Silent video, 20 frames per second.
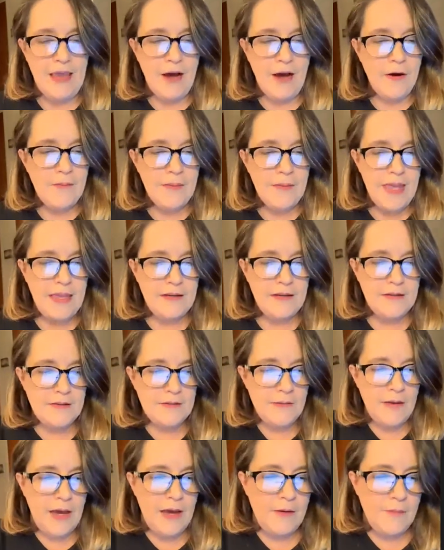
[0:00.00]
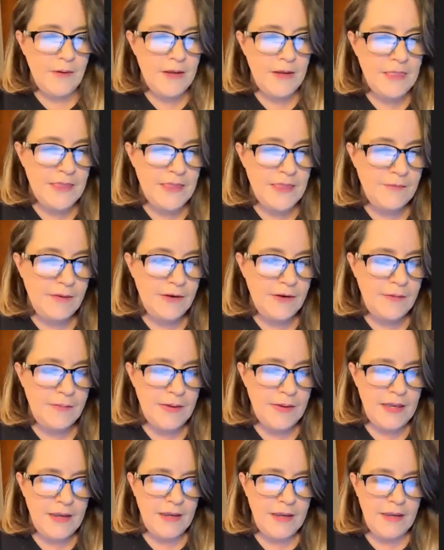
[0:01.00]
Oh, and one thing real
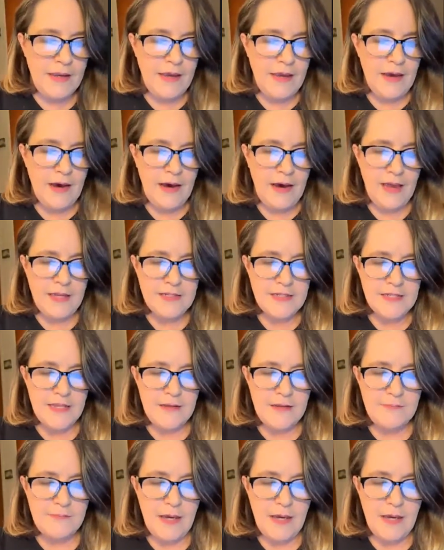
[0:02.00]
quick, I did